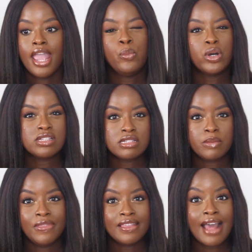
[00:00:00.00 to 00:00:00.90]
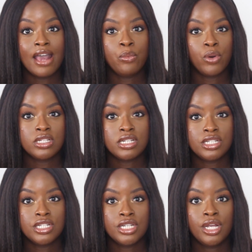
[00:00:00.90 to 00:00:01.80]
It wasn't something that I
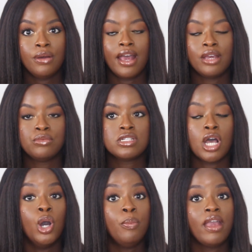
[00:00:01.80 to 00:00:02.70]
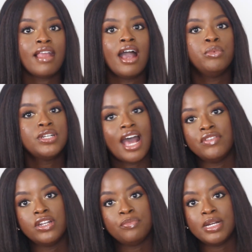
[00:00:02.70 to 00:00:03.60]
wanted to do. I was hoping that I would
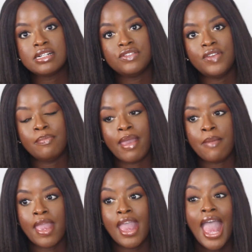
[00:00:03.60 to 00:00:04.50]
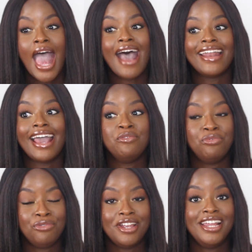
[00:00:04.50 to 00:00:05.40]
have enough milk to feed baby, and I
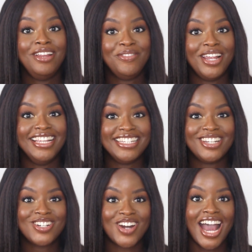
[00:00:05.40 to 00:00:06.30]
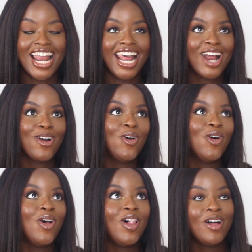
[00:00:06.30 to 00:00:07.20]
really did try like
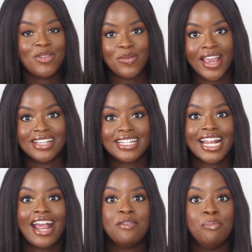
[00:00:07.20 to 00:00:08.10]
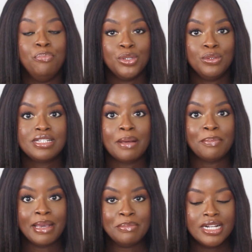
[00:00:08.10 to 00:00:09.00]
all of the ways to kind of boost
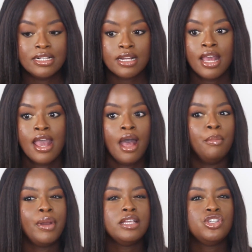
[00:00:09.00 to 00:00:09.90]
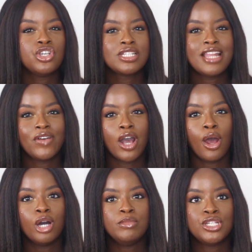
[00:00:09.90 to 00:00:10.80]
my milk, but it just never
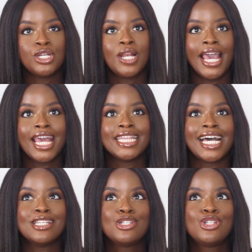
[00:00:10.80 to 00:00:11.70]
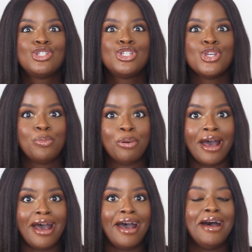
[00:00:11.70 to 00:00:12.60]
got up to like that
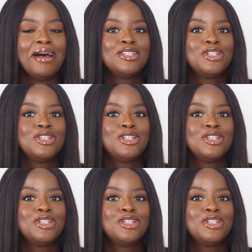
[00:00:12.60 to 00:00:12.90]
super